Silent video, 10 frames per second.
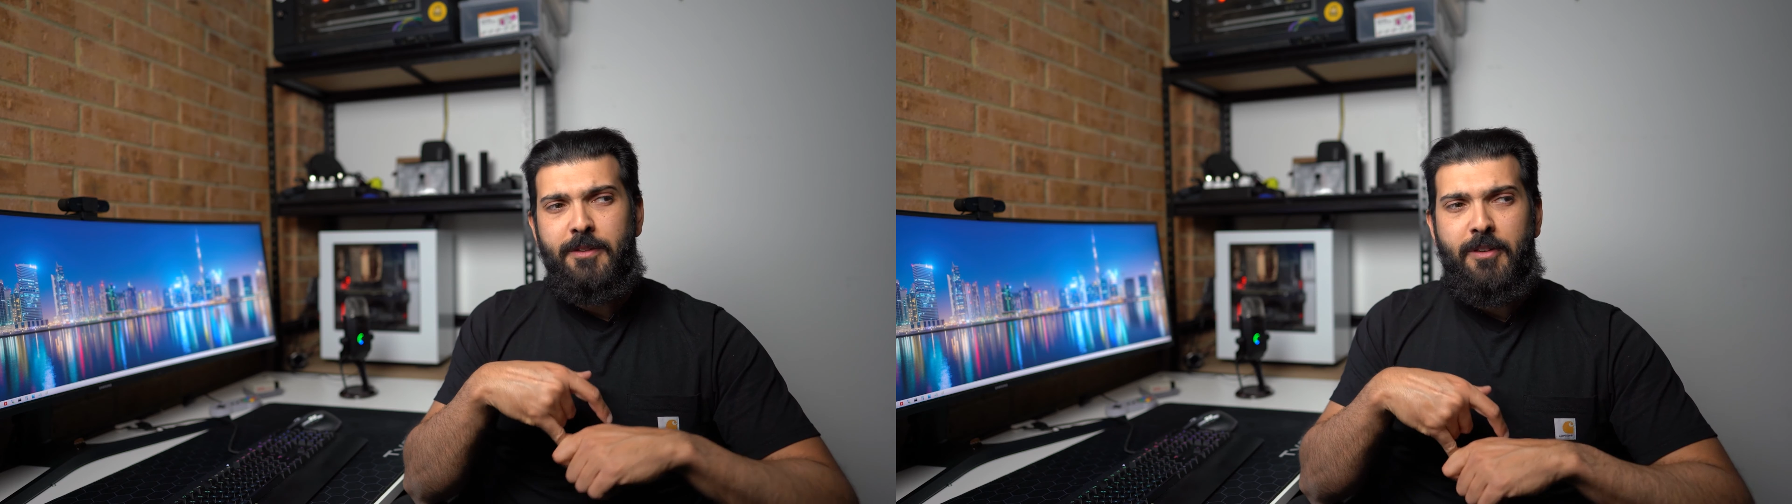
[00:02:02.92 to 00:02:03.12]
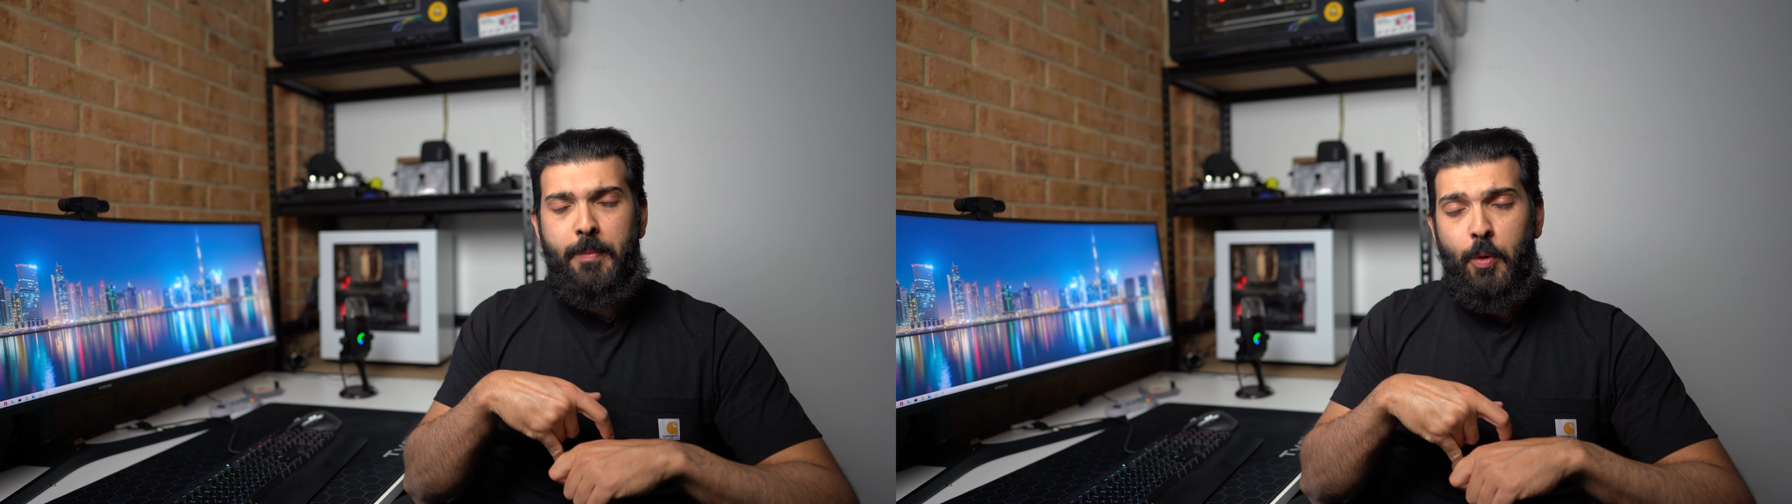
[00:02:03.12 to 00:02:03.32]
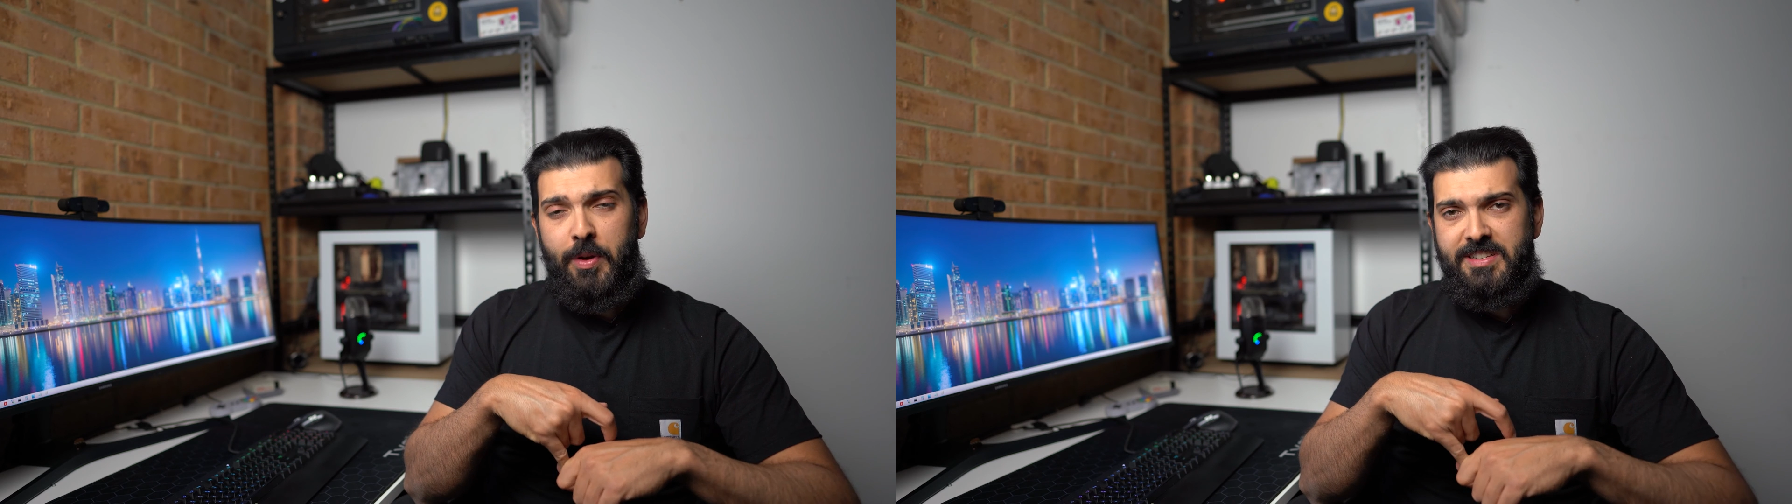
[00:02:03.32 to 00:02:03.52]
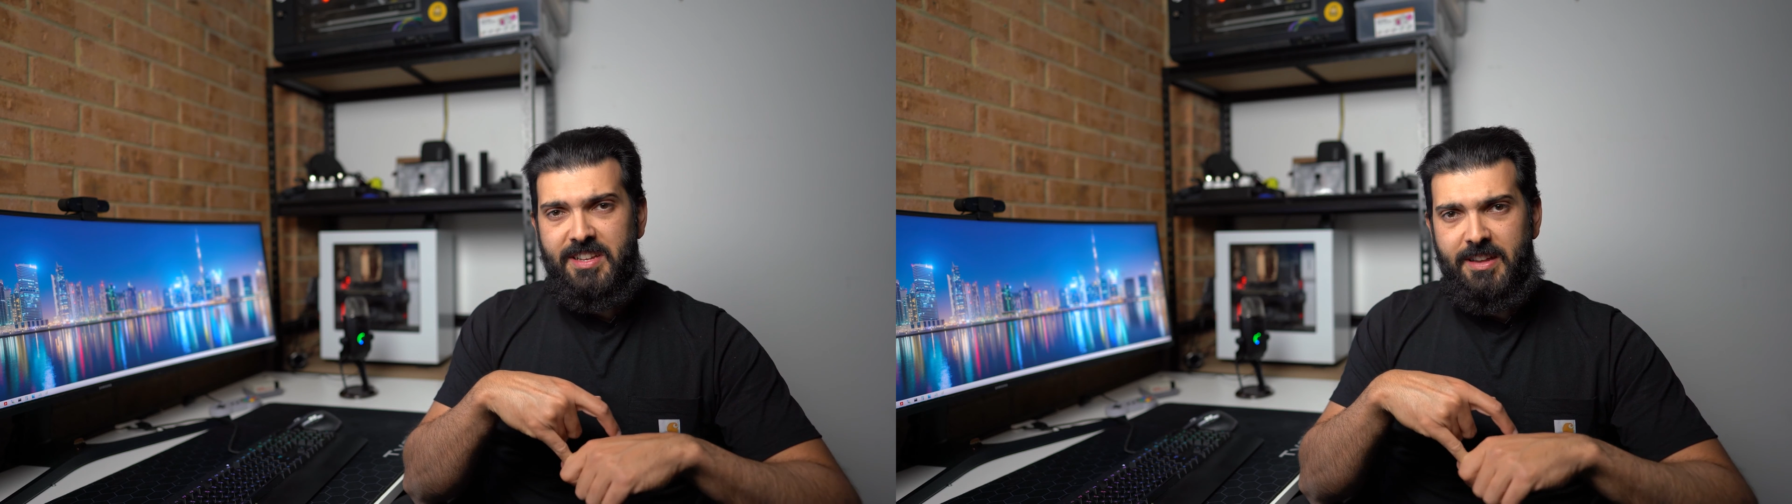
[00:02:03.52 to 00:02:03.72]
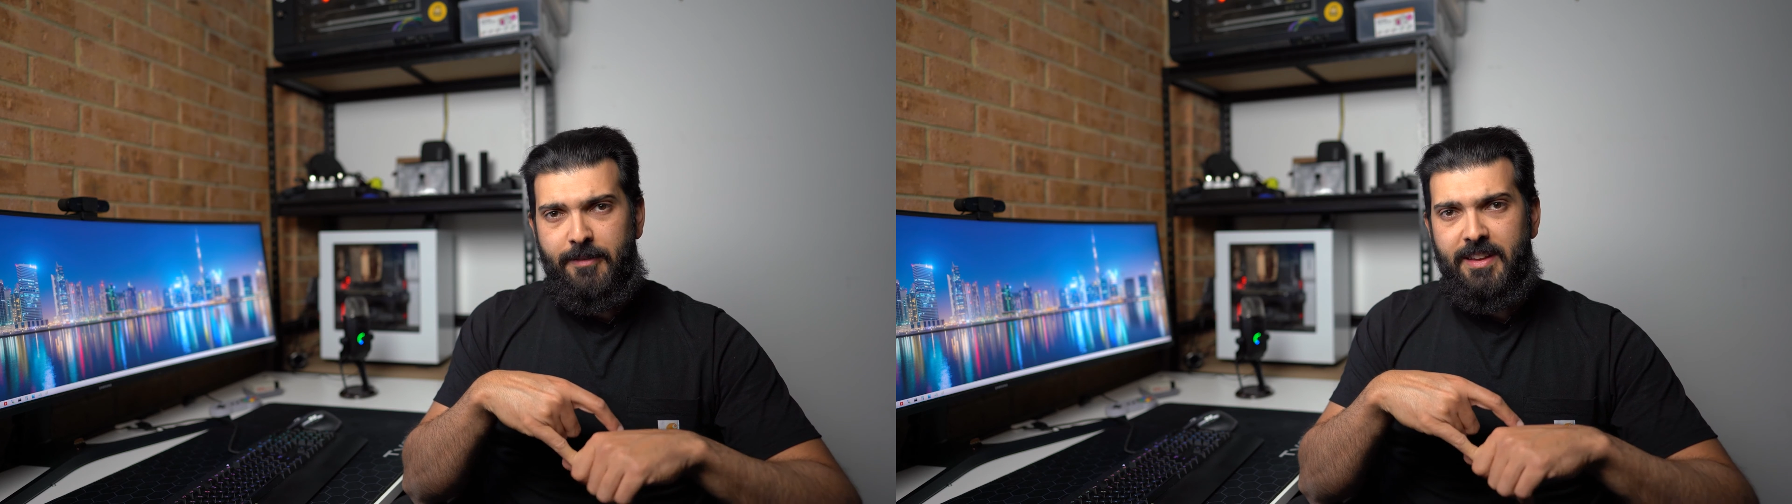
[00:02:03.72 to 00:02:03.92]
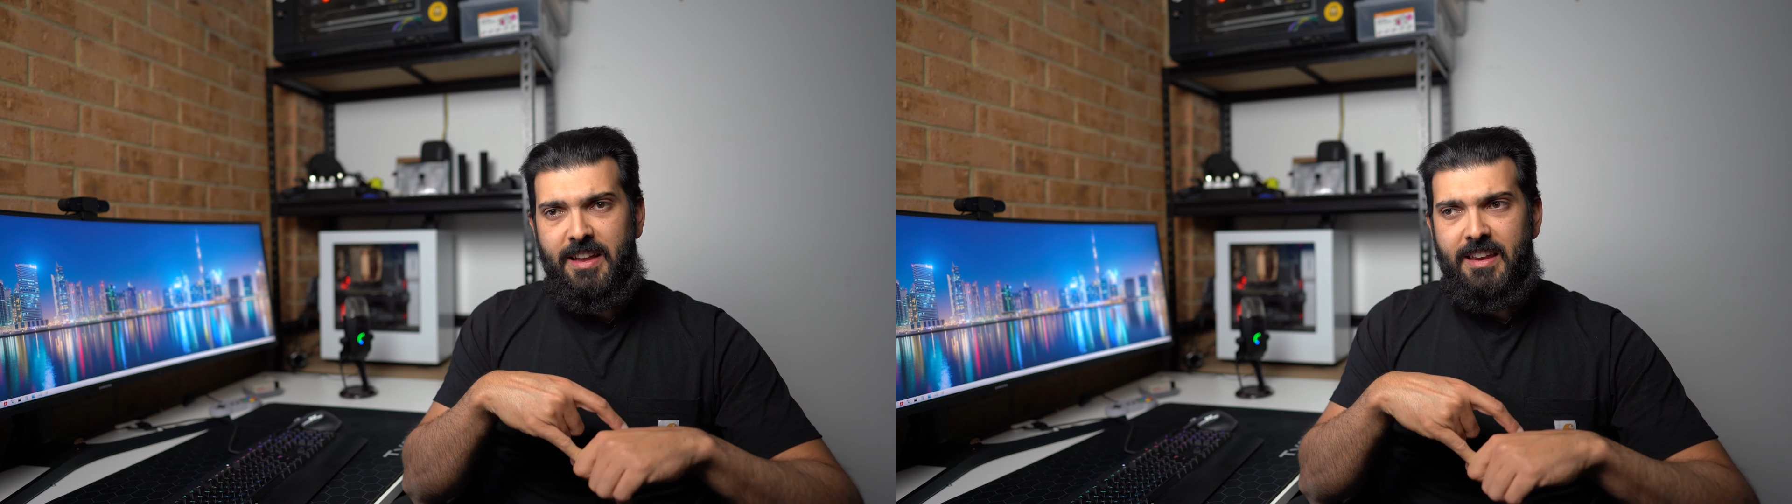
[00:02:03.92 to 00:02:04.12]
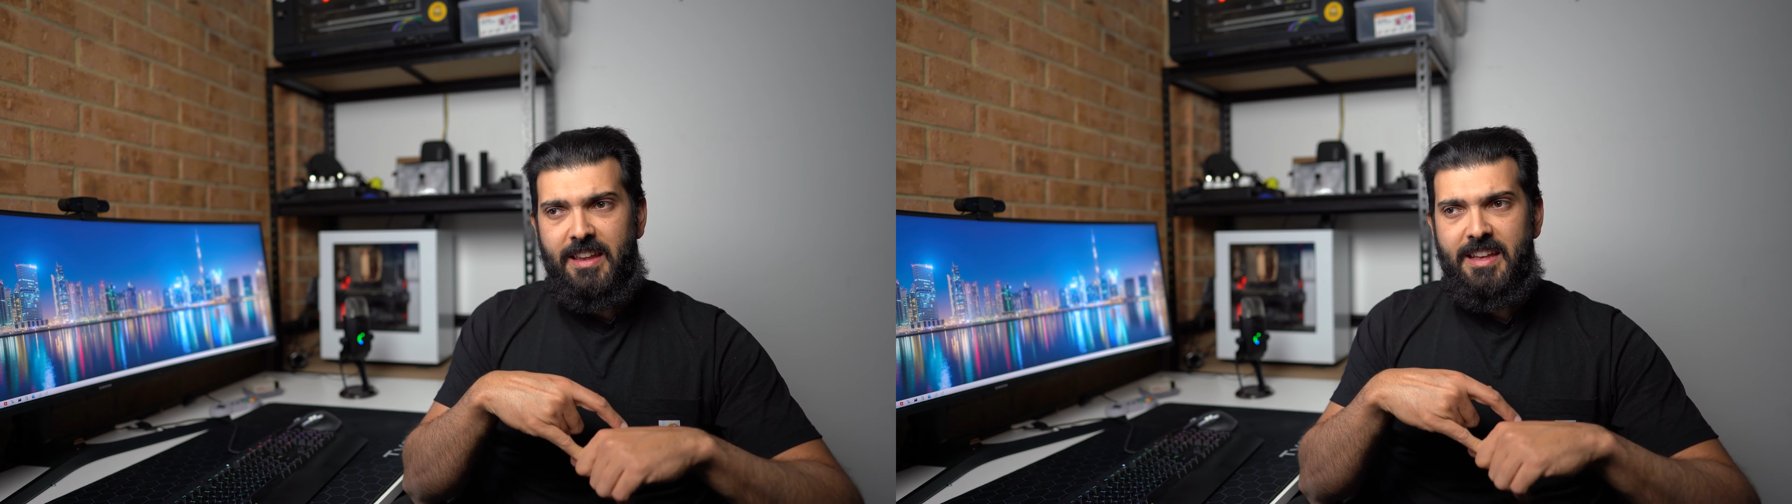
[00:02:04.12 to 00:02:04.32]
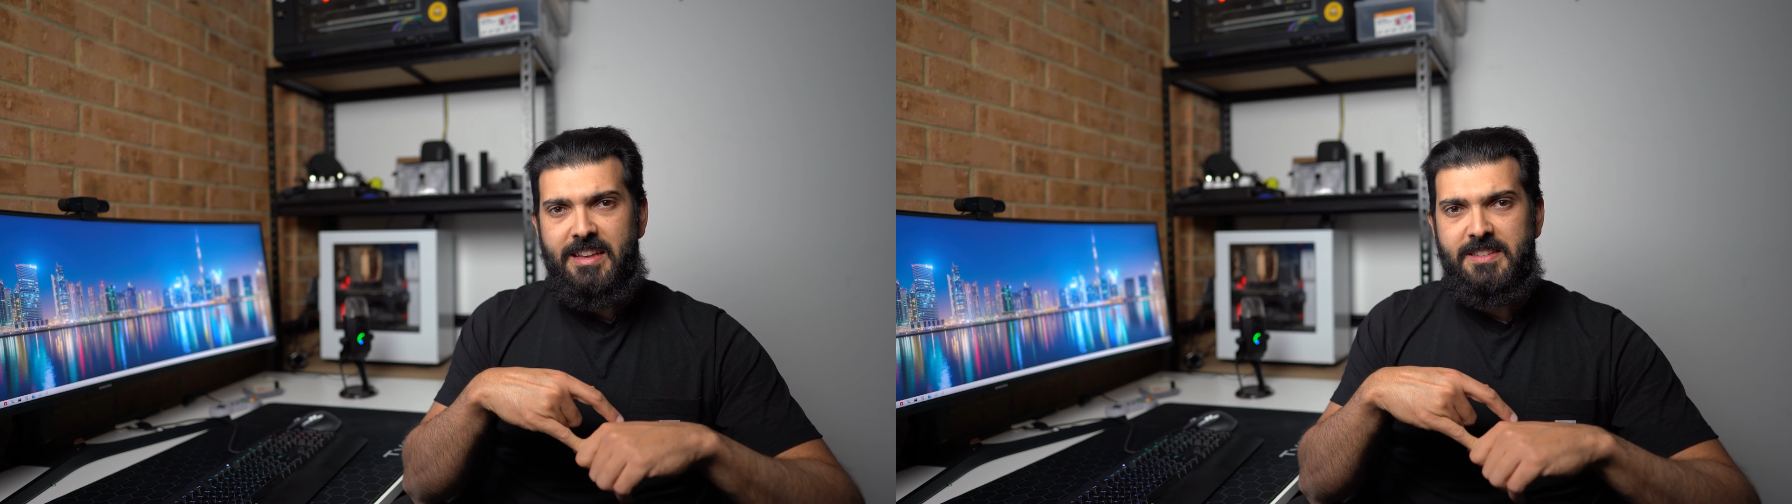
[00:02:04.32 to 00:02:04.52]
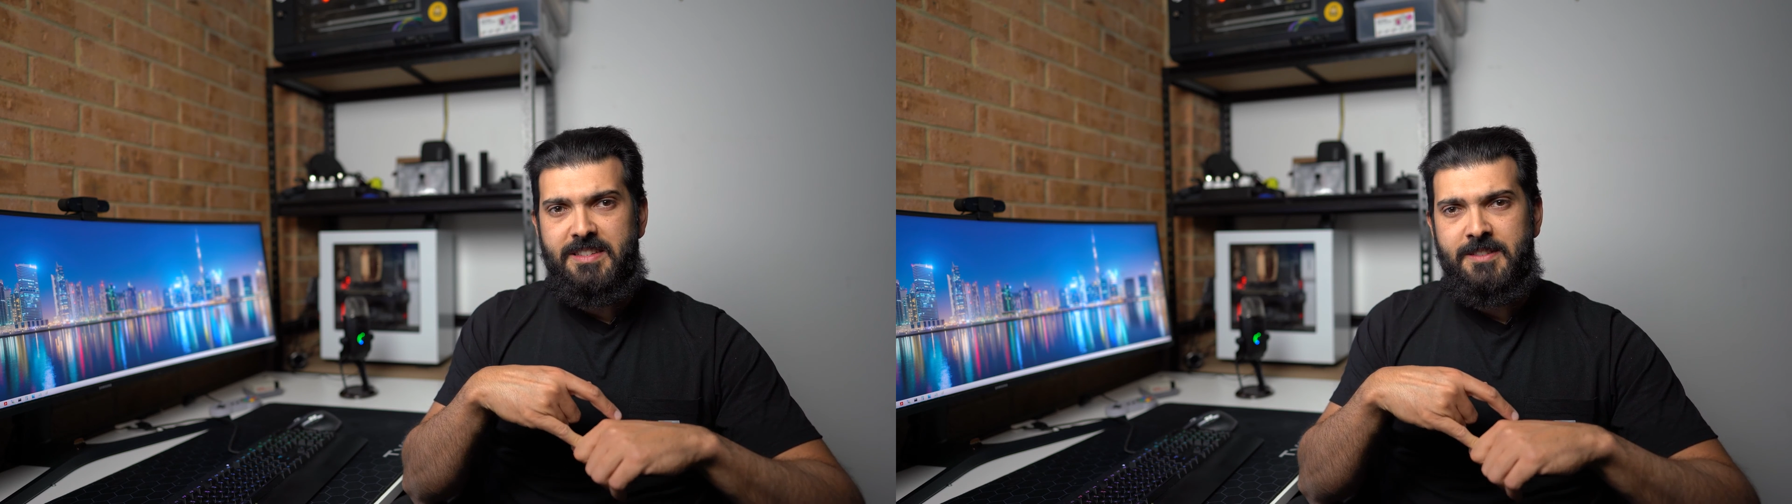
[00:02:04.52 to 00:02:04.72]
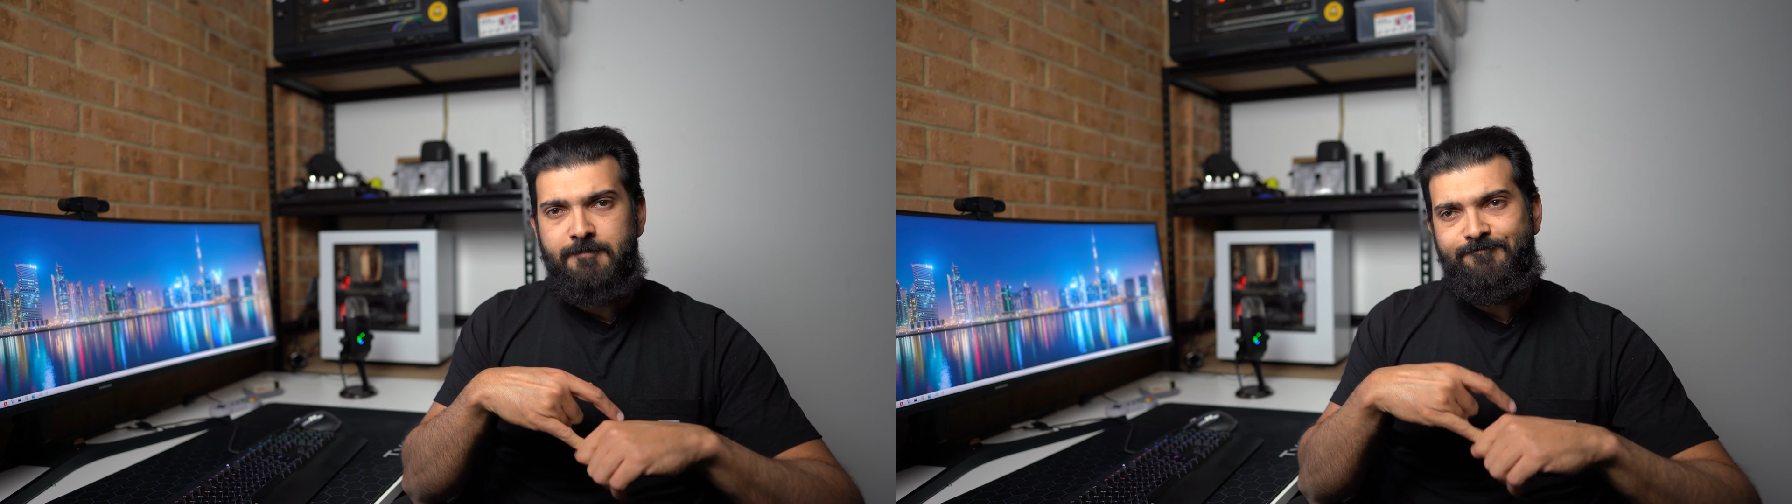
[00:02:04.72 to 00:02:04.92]
you from doing a certificate
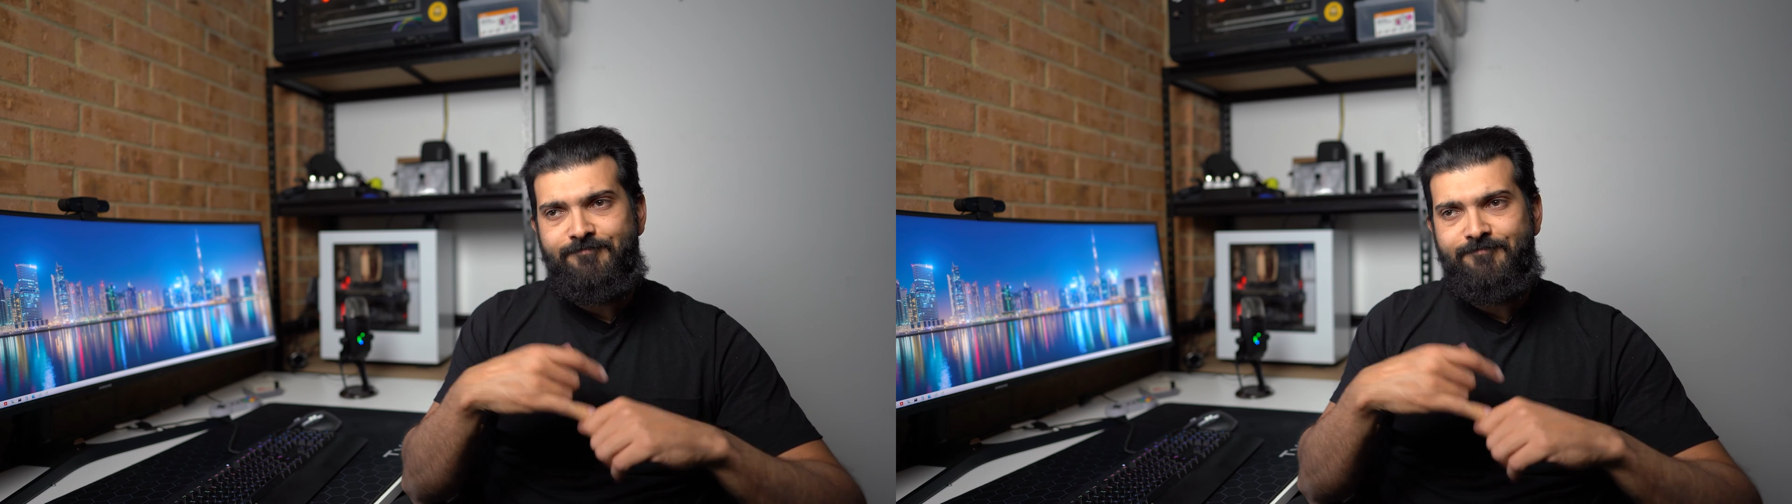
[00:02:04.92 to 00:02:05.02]
is